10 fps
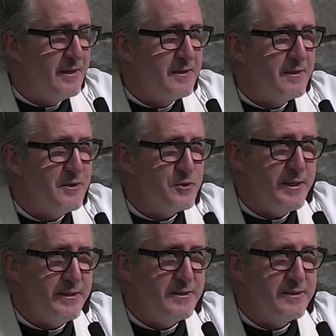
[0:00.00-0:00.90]
Here's your
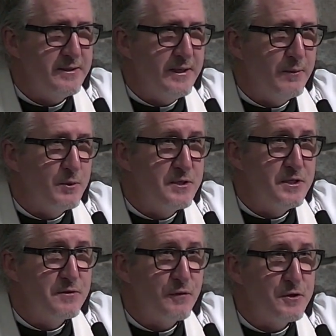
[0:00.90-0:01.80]
hint it was
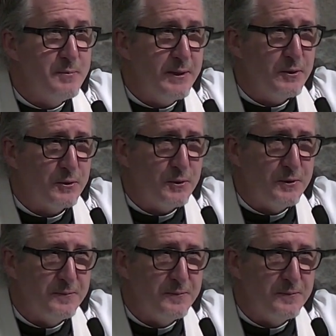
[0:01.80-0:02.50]
his first miracle.